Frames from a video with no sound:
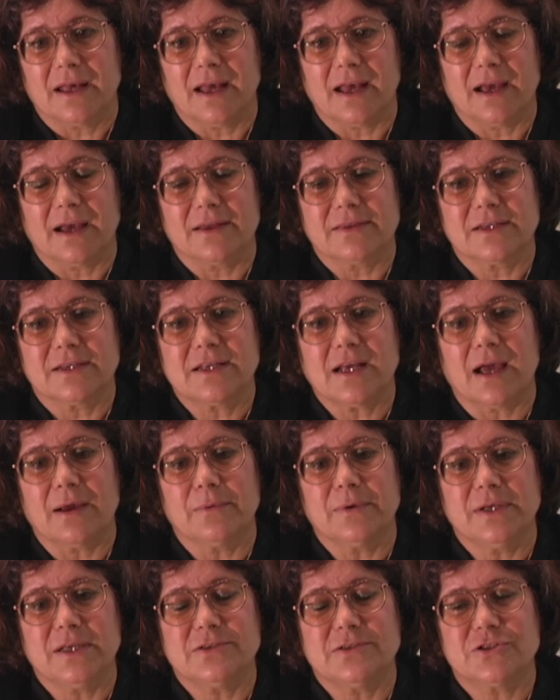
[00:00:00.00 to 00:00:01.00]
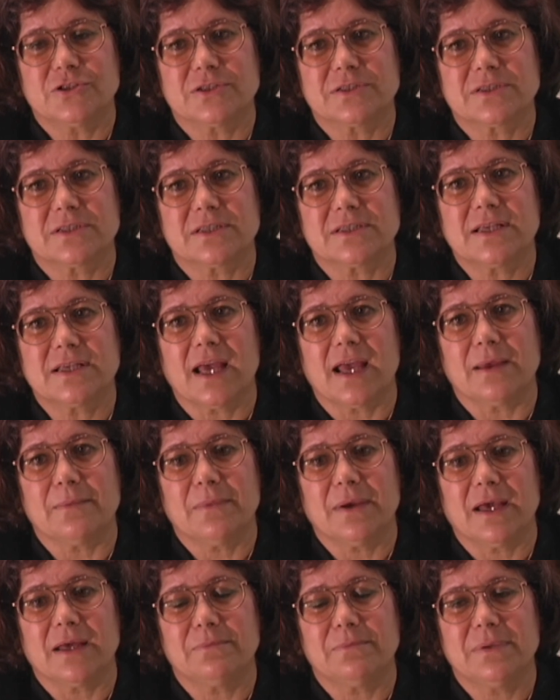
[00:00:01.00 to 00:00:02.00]
And the Taiwanese, just the
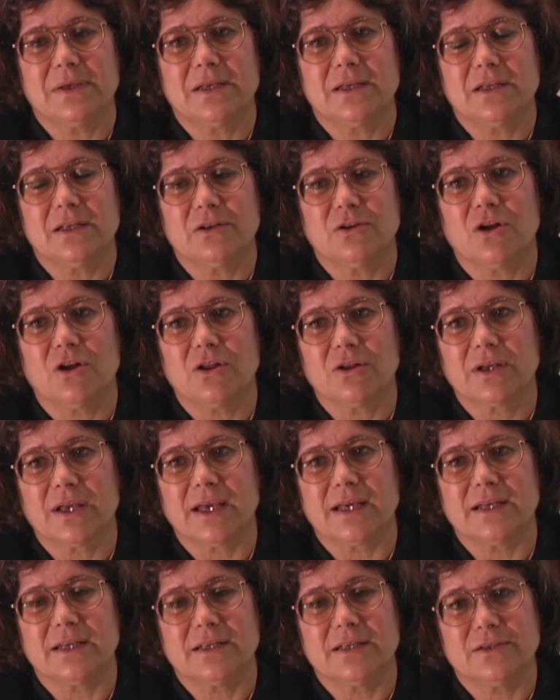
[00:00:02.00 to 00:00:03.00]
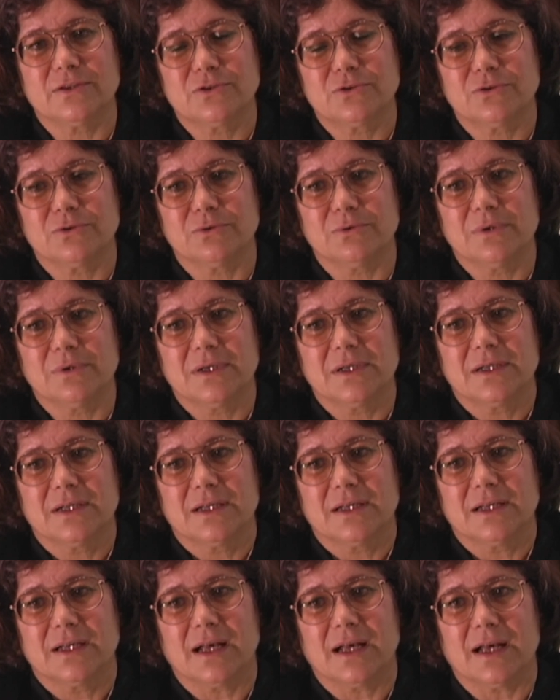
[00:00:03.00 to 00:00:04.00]
same, had been inculcated into
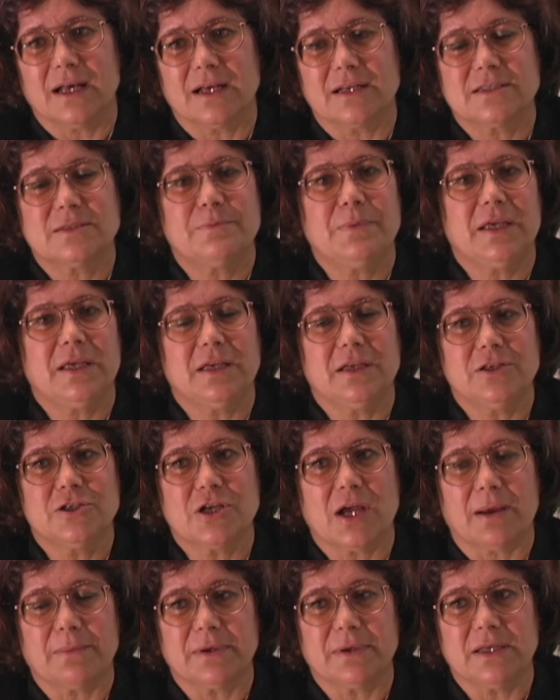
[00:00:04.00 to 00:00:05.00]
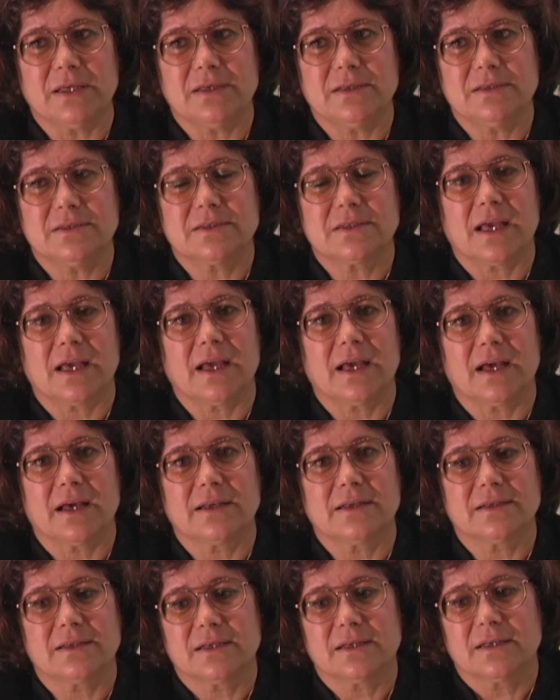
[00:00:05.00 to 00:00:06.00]
speaking Japanese
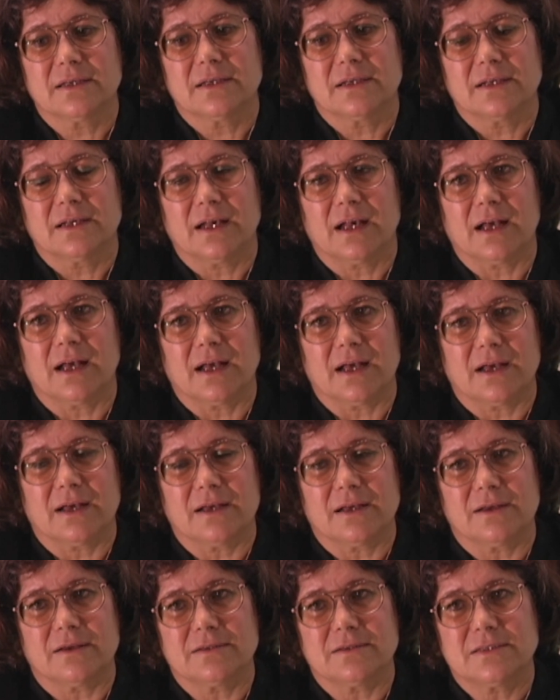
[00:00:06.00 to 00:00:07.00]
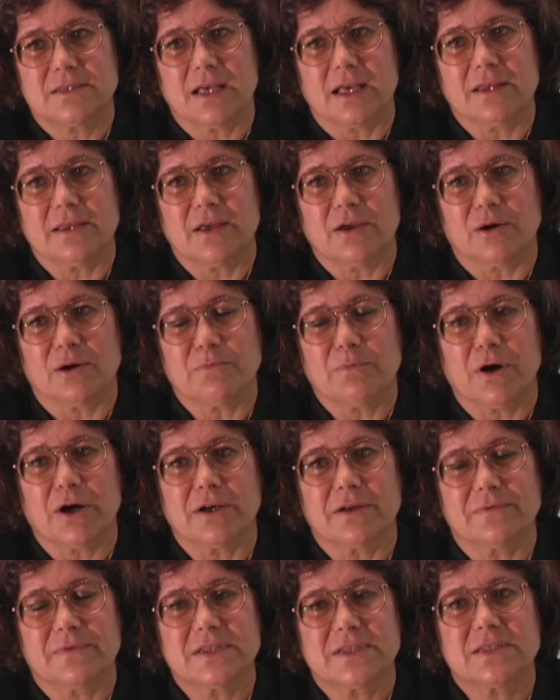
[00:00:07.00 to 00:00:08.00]
and saying they are
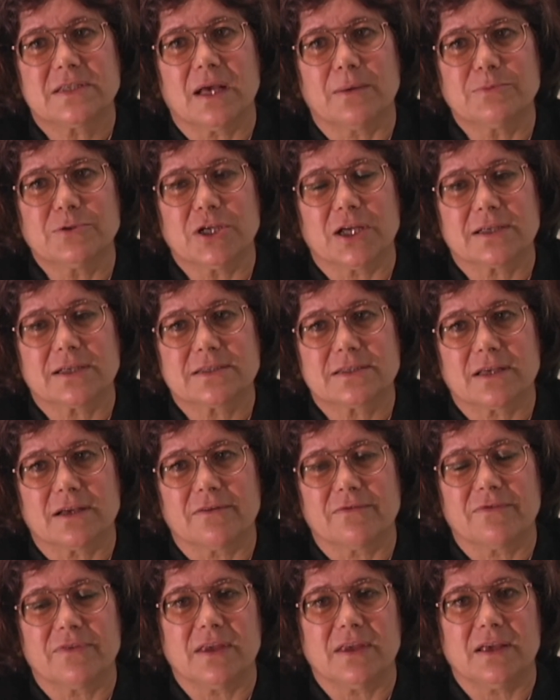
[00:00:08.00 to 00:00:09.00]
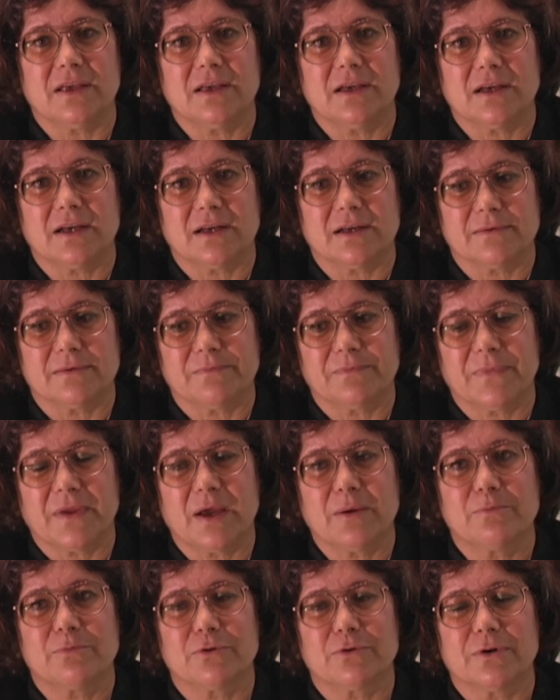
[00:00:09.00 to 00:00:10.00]
part of the subjects of the
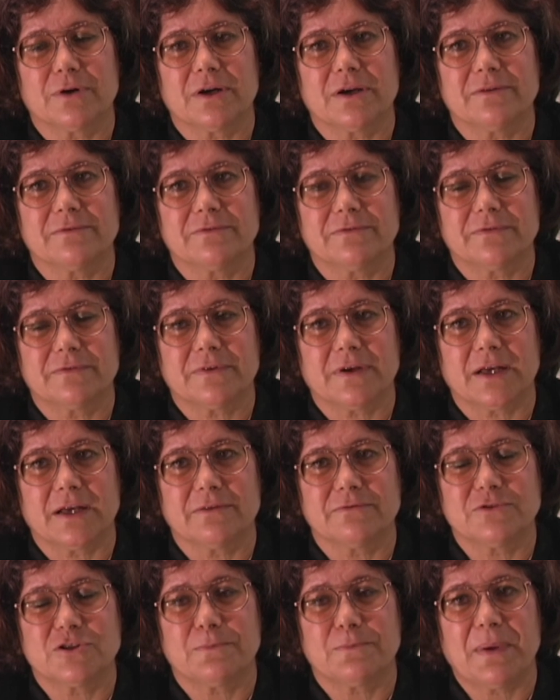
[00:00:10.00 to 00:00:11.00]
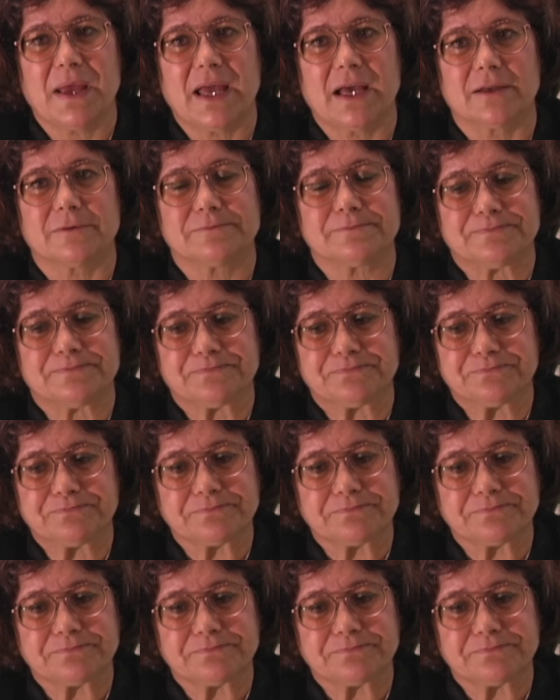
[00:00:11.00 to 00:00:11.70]
Emperor of Japan.